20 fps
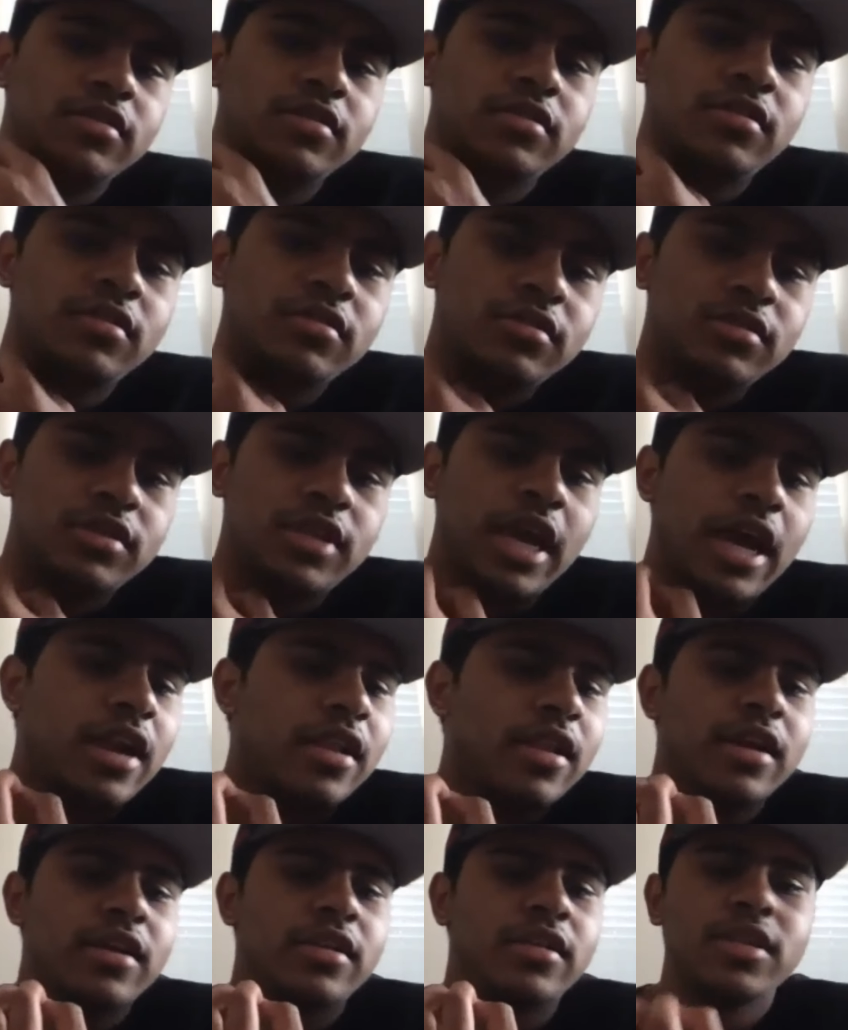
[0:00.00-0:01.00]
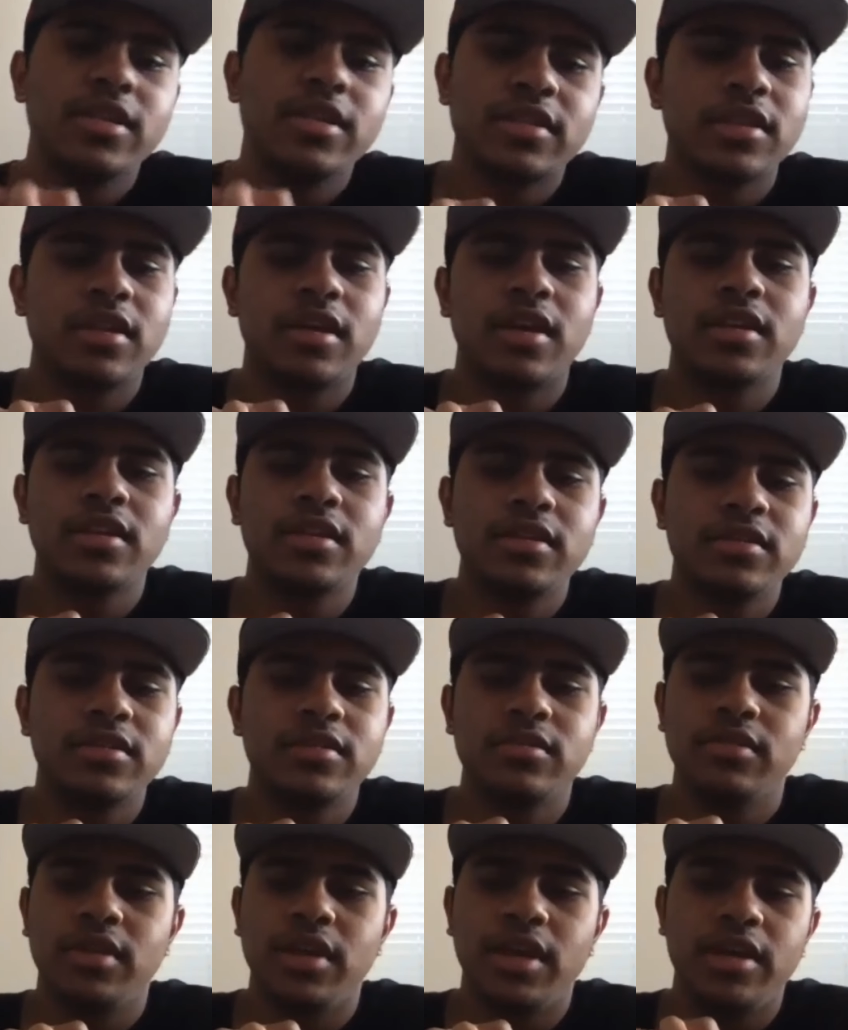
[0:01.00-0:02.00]
or does Cadillac lease a lot of these?
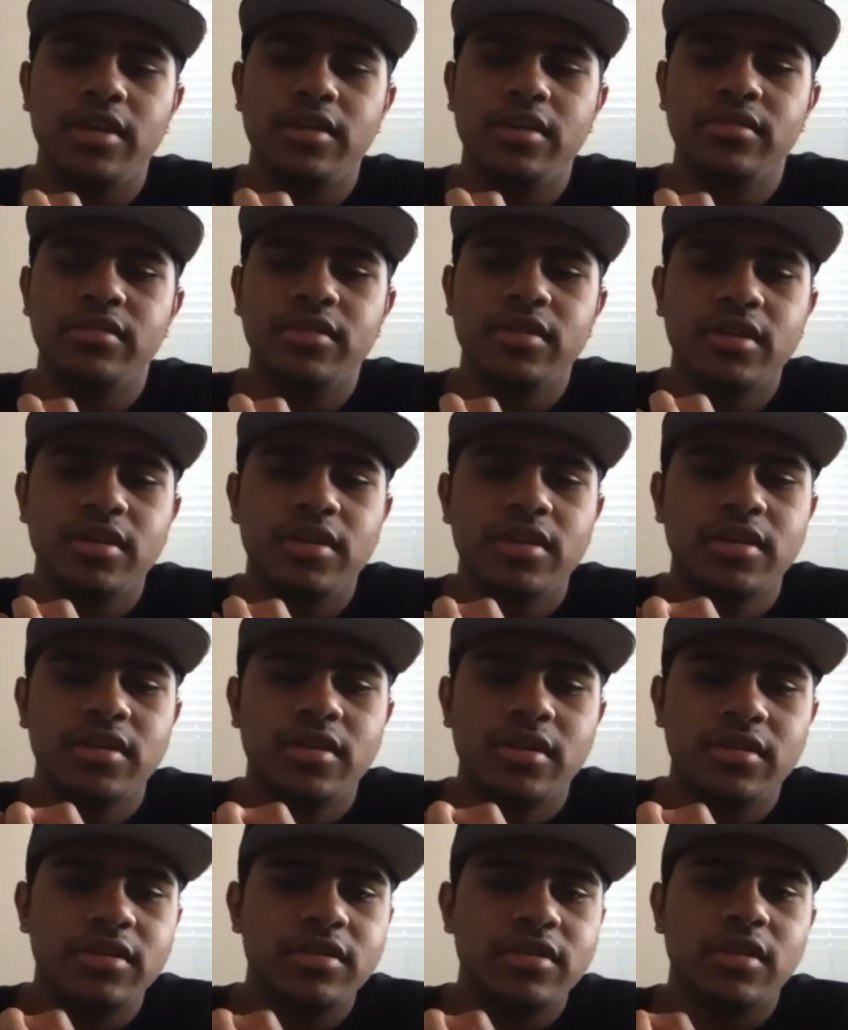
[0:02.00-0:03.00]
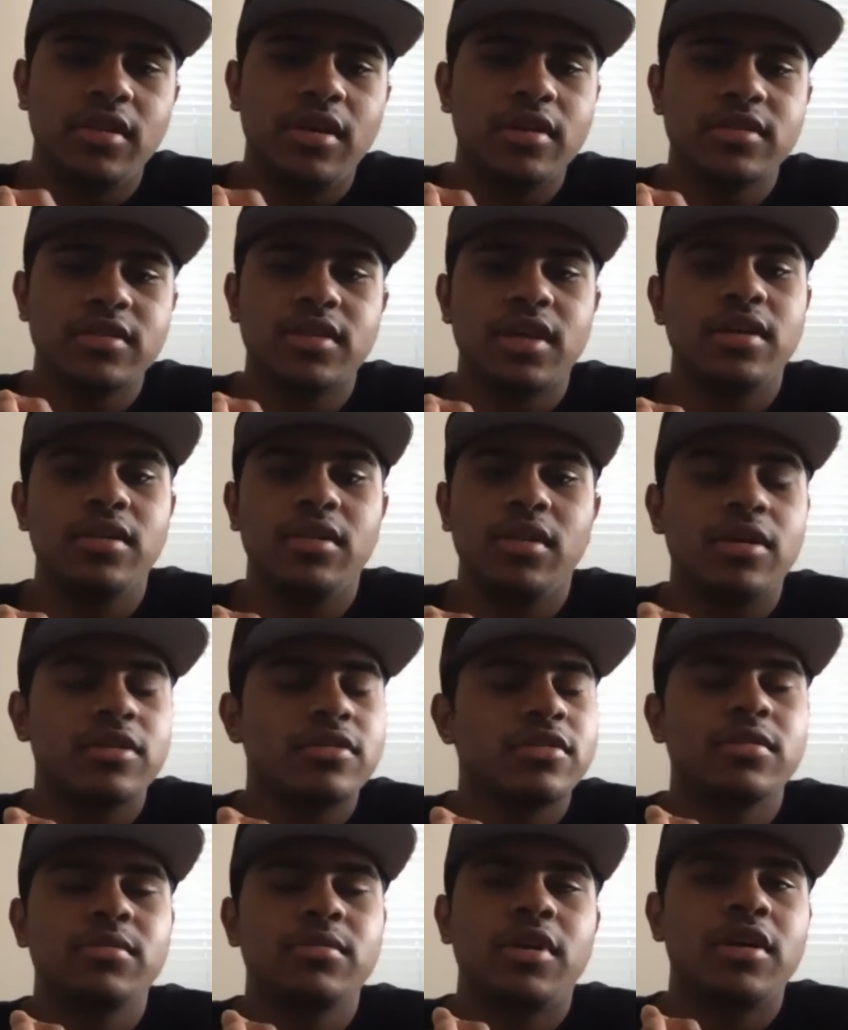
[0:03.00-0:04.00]
Do they are these
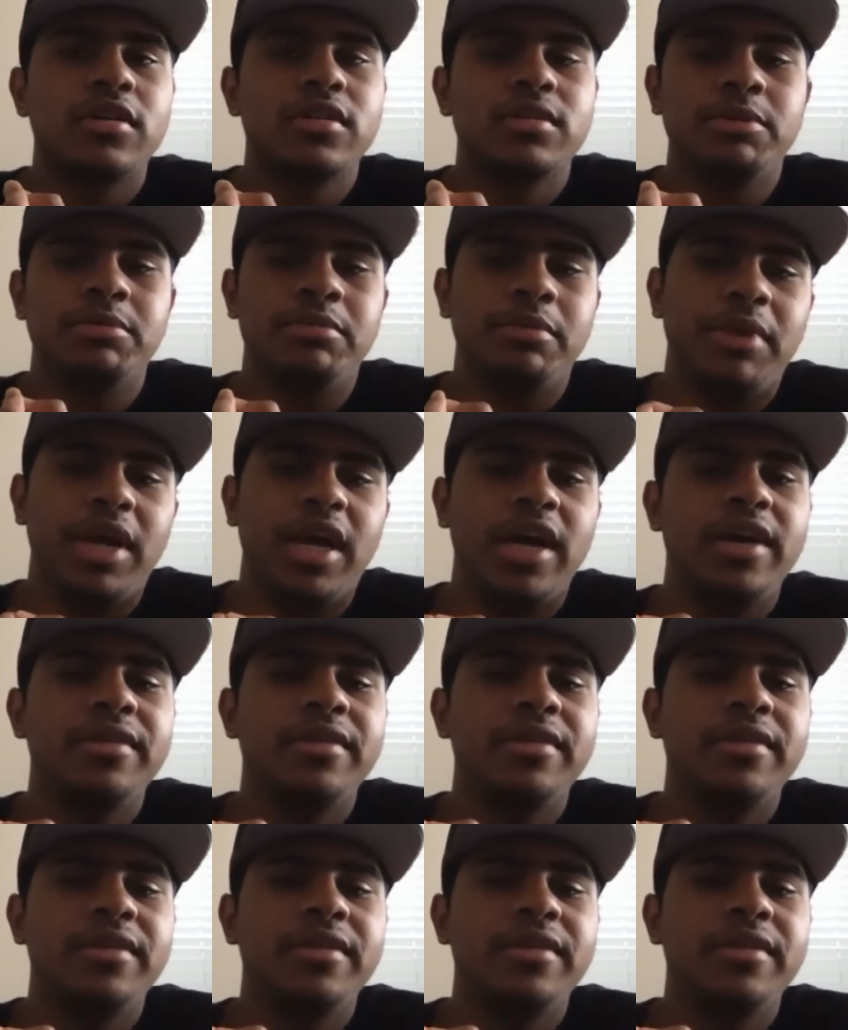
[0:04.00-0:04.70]
long-term cars that people buy?